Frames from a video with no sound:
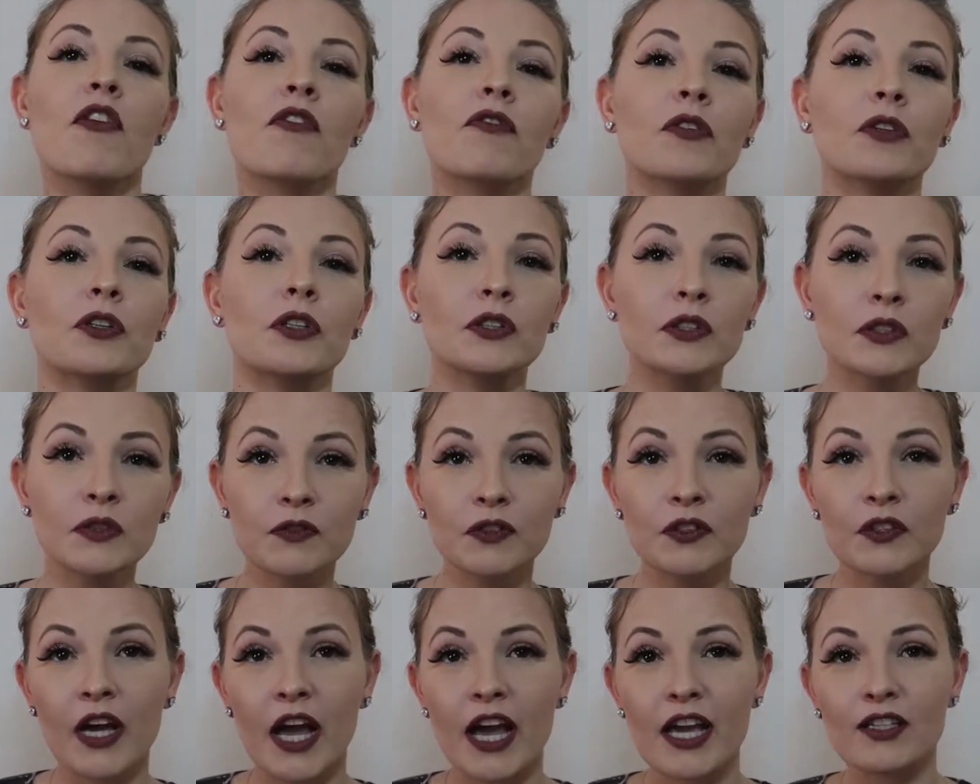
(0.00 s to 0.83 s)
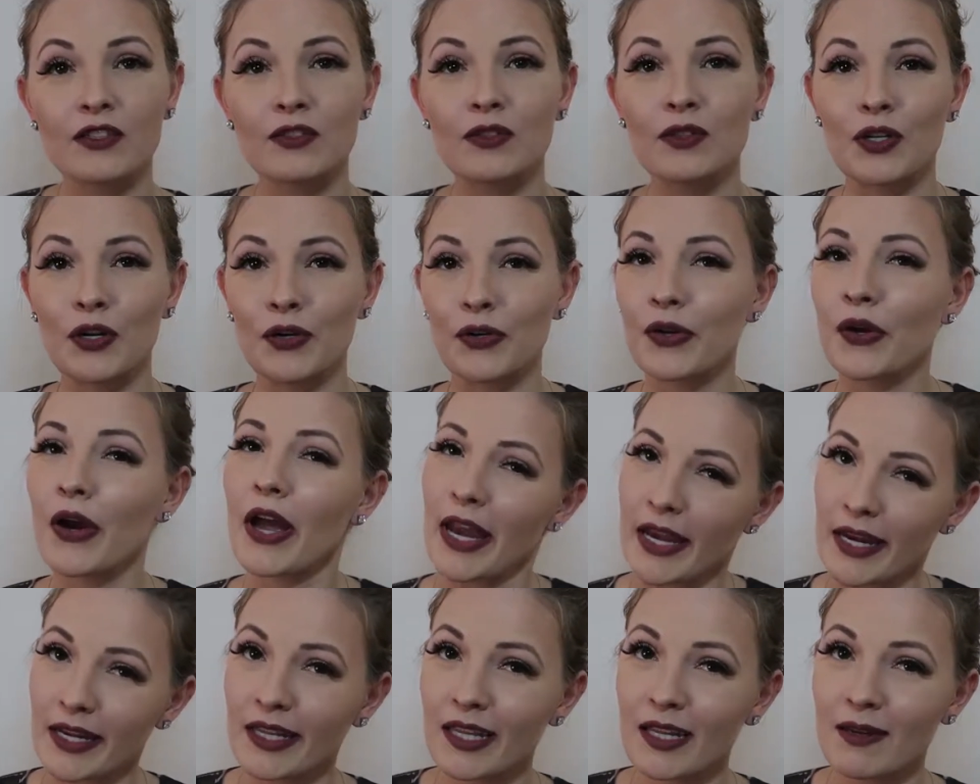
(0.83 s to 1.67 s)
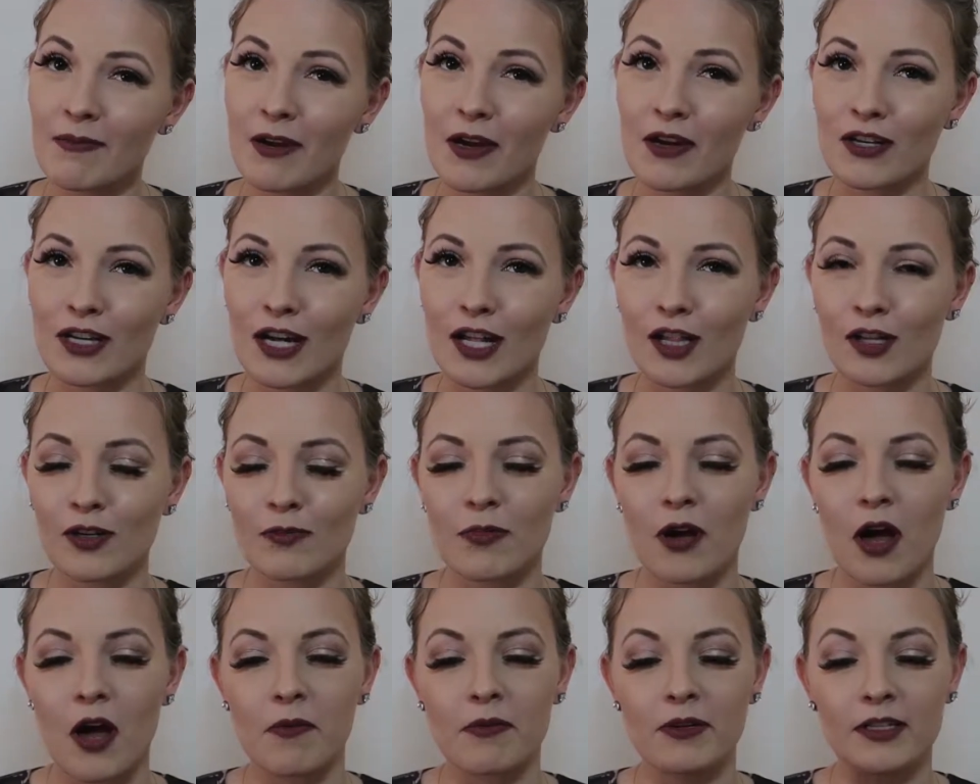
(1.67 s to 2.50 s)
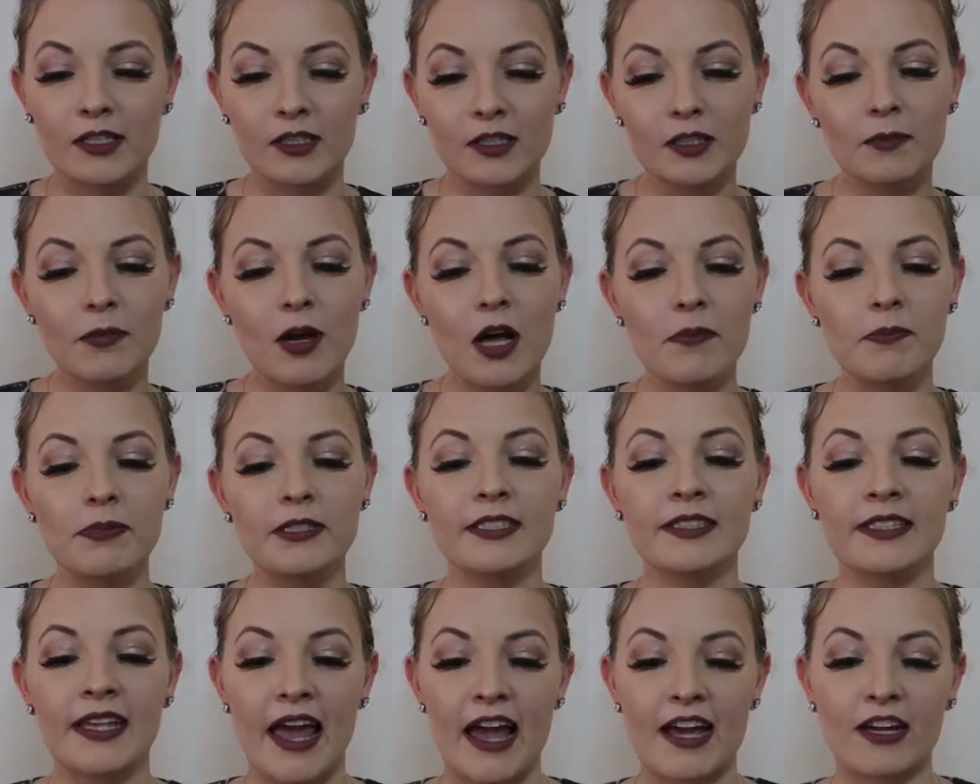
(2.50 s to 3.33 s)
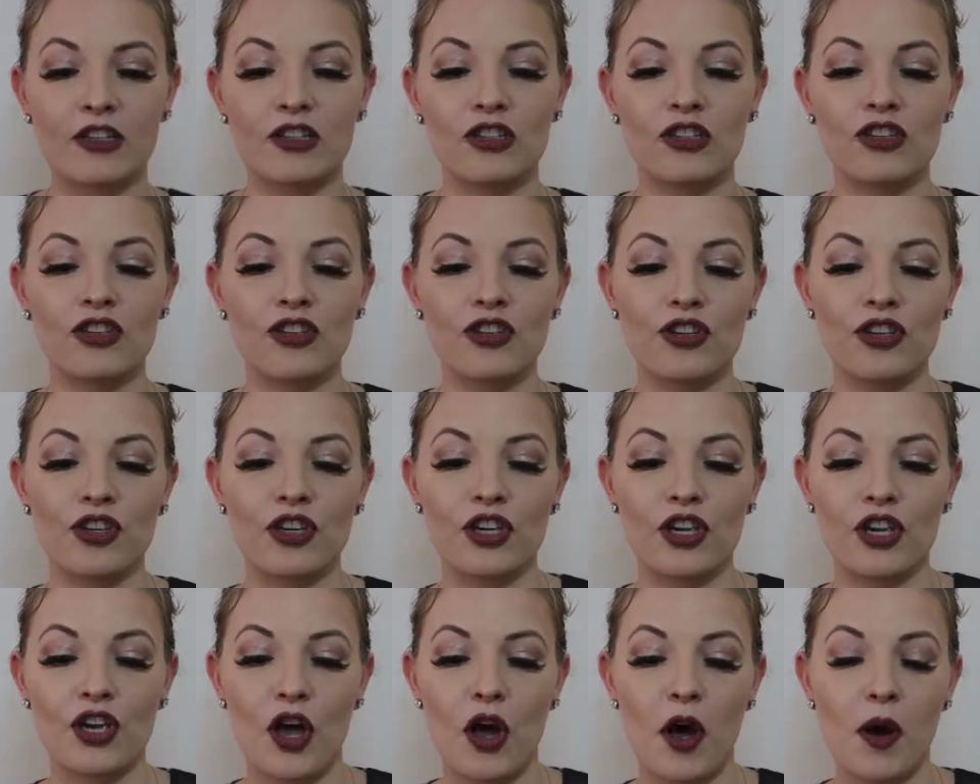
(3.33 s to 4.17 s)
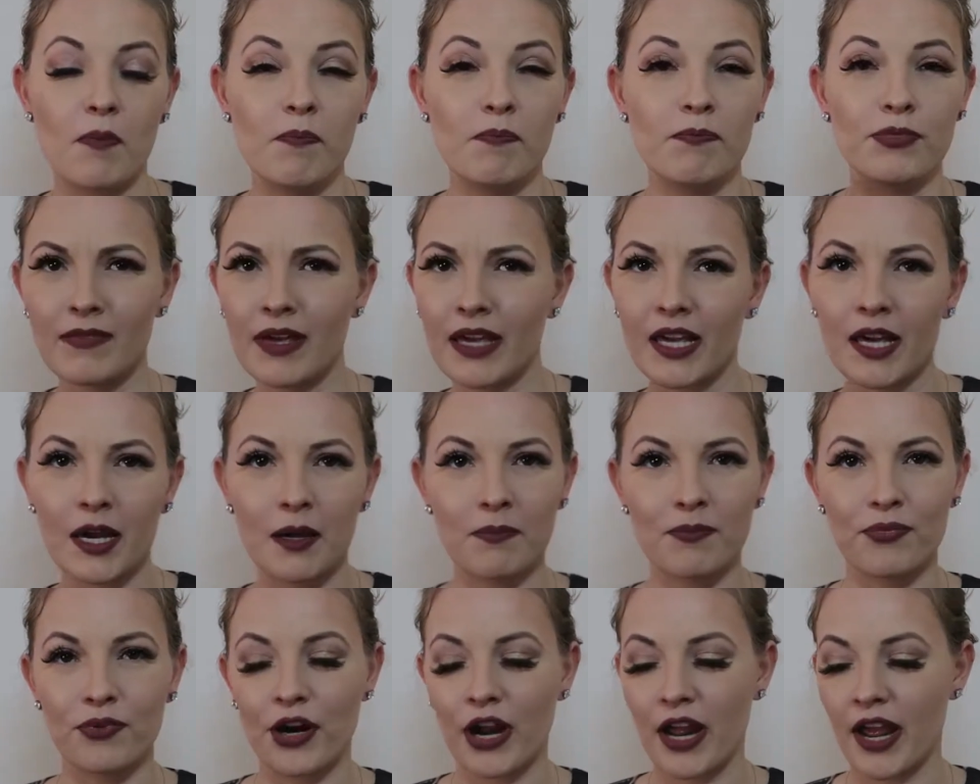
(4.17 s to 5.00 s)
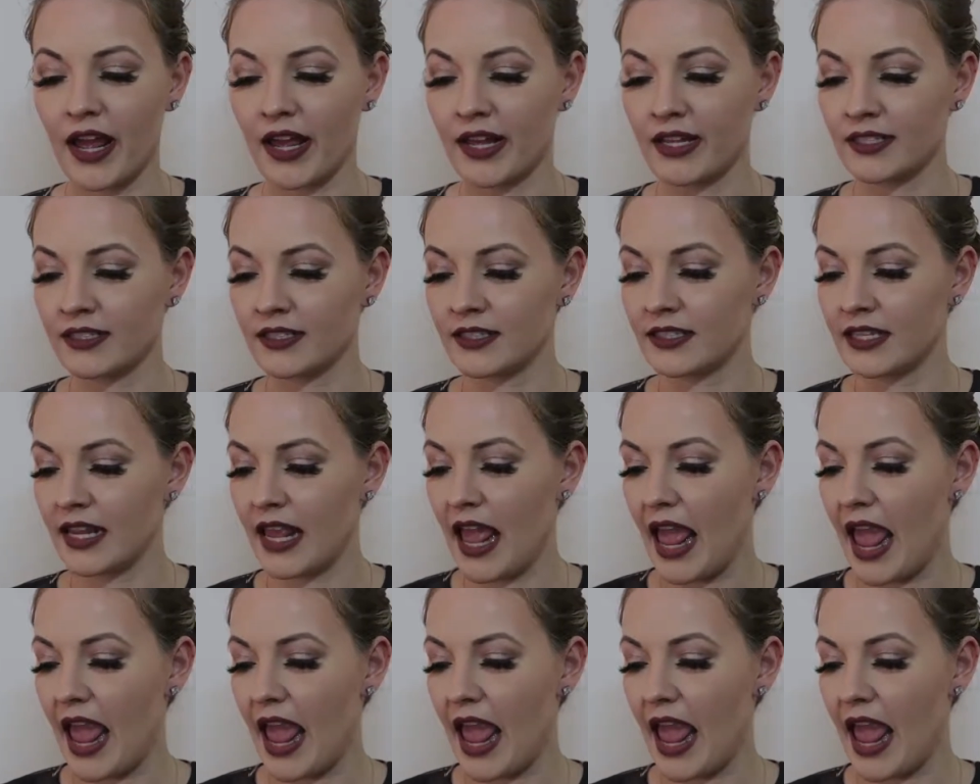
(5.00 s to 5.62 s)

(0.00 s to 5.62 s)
For those of you guys who don't know anything about Colourpop, Colourpop is actually a makeup brand